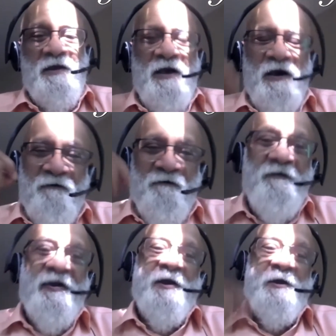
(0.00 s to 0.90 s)
a
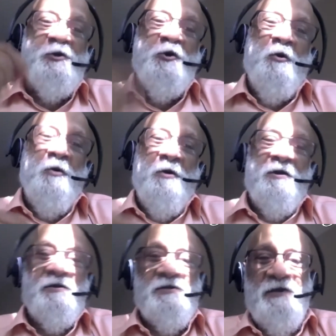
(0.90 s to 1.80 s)
very strong
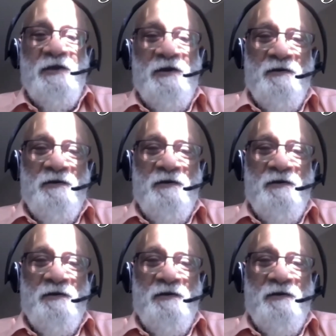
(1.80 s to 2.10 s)
Christian.